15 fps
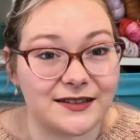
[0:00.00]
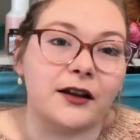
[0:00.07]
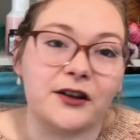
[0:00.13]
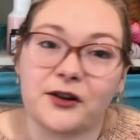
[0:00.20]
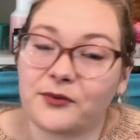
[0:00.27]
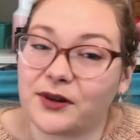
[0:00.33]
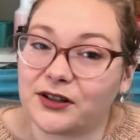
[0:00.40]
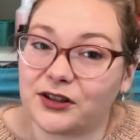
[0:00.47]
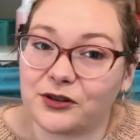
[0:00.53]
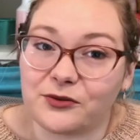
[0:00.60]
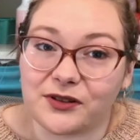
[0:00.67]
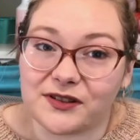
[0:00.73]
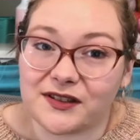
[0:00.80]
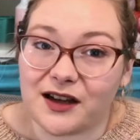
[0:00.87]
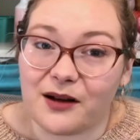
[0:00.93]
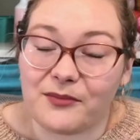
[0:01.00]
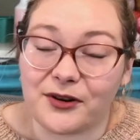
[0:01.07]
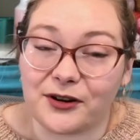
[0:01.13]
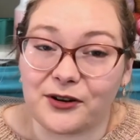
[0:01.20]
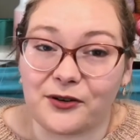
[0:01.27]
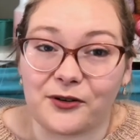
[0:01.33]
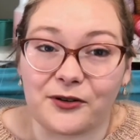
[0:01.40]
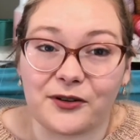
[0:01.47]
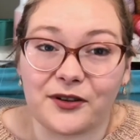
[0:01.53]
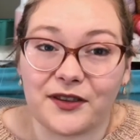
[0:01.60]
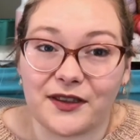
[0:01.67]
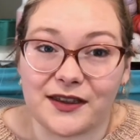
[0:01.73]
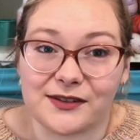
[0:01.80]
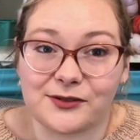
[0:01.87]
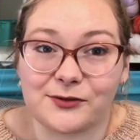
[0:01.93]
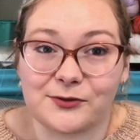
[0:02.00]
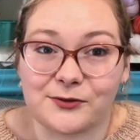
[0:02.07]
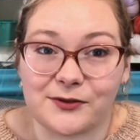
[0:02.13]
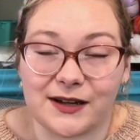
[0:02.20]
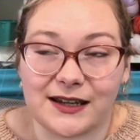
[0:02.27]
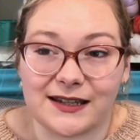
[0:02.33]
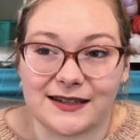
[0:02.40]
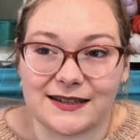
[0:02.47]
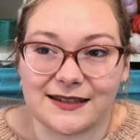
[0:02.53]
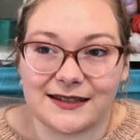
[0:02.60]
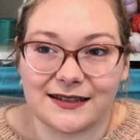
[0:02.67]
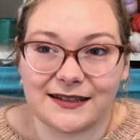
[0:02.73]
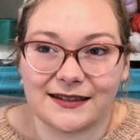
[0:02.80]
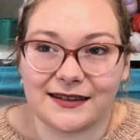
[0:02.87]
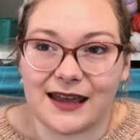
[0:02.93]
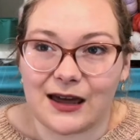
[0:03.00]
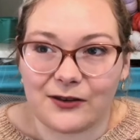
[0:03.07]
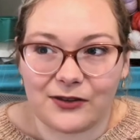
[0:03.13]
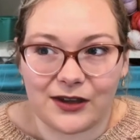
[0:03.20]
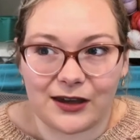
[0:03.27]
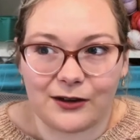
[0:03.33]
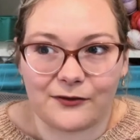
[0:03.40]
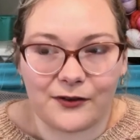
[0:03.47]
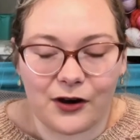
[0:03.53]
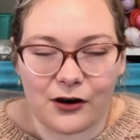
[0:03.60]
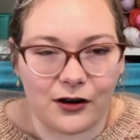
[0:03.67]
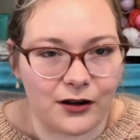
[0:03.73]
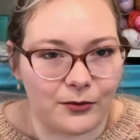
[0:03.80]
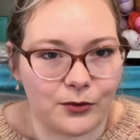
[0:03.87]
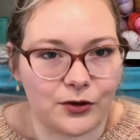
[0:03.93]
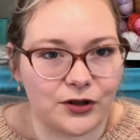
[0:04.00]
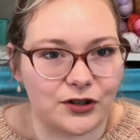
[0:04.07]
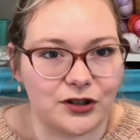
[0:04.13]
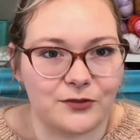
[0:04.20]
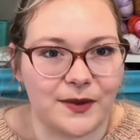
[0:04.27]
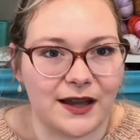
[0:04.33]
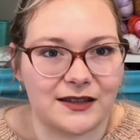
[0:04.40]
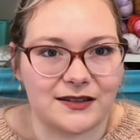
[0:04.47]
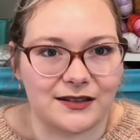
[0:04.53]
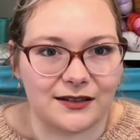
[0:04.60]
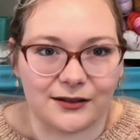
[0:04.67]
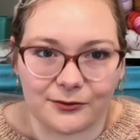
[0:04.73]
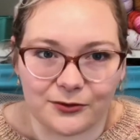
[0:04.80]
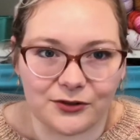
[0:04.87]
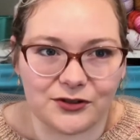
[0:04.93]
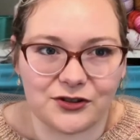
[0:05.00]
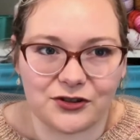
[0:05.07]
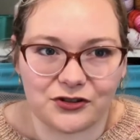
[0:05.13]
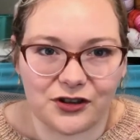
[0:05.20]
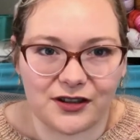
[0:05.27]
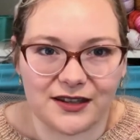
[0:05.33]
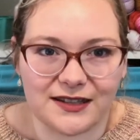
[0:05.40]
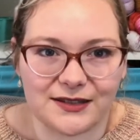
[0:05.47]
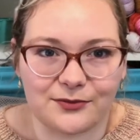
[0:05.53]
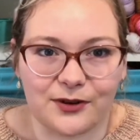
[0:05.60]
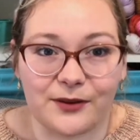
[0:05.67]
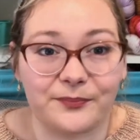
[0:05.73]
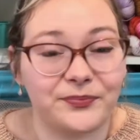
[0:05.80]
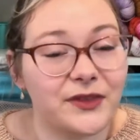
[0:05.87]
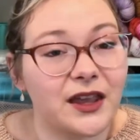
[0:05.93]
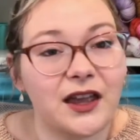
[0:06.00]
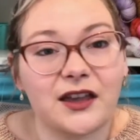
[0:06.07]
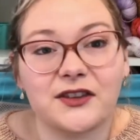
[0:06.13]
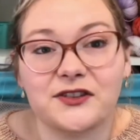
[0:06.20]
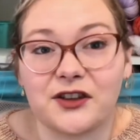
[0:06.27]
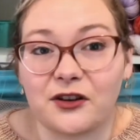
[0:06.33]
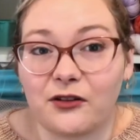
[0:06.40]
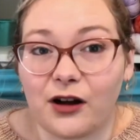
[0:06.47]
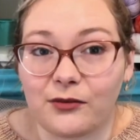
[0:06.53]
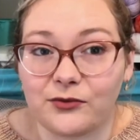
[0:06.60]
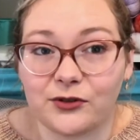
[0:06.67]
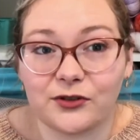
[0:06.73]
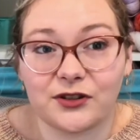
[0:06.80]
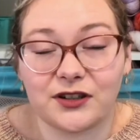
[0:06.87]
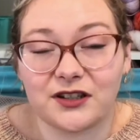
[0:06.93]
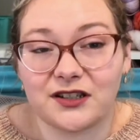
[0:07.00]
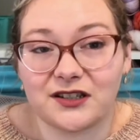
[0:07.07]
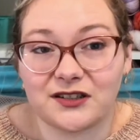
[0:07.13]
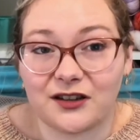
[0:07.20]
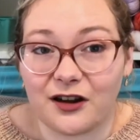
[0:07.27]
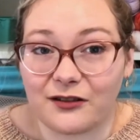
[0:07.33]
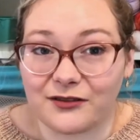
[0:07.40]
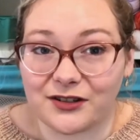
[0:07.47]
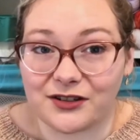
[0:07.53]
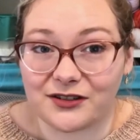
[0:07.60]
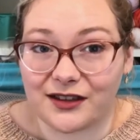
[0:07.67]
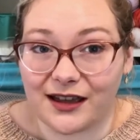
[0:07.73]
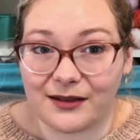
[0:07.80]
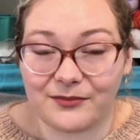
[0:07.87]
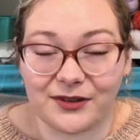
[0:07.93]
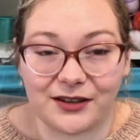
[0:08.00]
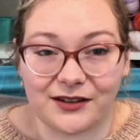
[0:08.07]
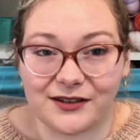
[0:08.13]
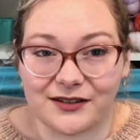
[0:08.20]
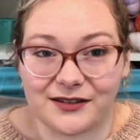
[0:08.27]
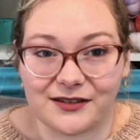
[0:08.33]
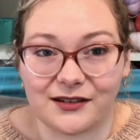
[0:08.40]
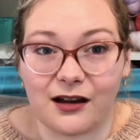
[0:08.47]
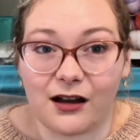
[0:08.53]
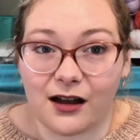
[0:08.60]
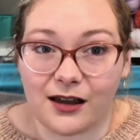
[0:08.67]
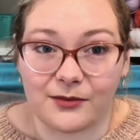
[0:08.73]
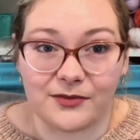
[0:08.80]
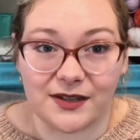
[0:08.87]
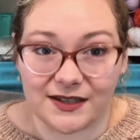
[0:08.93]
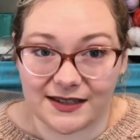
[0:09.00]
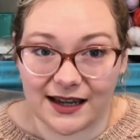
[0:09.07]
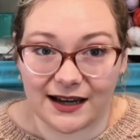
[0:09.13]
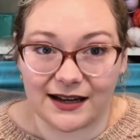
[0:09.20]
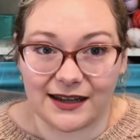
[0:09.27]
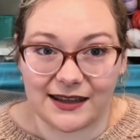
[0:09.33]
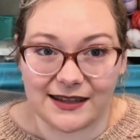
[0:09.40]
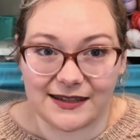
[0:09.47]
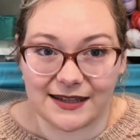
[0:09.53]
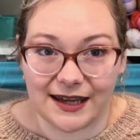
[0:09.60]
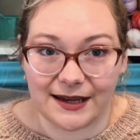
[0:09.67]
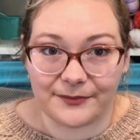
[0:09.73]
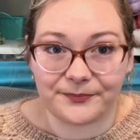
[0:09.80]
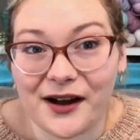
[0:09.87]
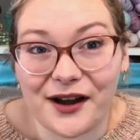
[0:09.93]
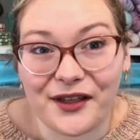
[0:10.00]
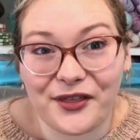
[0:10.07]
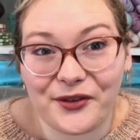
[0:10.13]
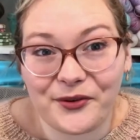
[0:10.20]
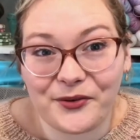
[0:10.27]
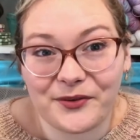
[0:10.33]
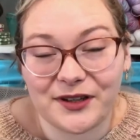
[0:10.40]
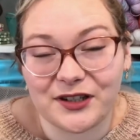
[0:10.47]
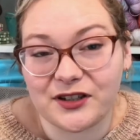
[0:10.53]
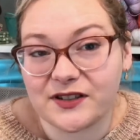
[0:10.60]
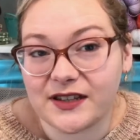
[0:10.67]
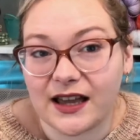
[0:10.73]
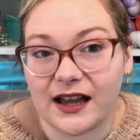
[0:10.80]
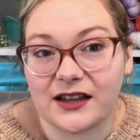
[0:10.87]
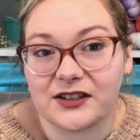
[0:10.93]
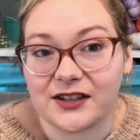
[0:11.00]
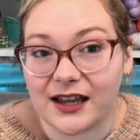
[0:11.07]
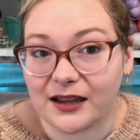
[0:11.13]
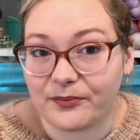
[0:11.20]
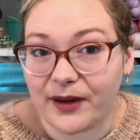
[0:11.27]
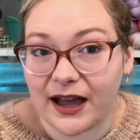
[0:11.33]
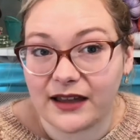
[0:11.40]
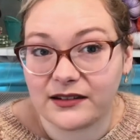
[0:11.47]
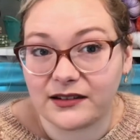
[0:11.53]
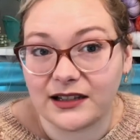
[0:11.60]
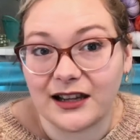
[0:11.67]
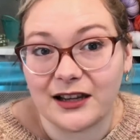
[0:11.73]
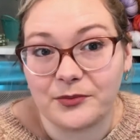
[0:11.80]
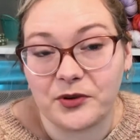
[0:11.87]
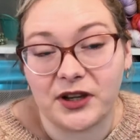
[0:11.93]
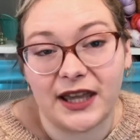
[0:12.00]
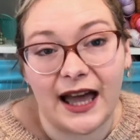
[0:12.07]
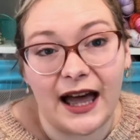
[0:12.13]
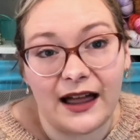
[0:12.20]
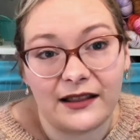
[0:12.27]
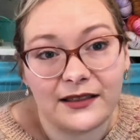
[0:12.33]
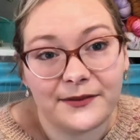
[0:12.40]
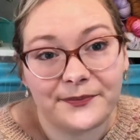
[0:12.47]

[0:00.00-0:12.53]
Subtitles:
So when new ones come along, there's always that thing of, oh, I want a new pattern, I want to try this one. So I'm not going to discourage that, because I am exactly the same. I thought we'd use the hashtag pattern library cow.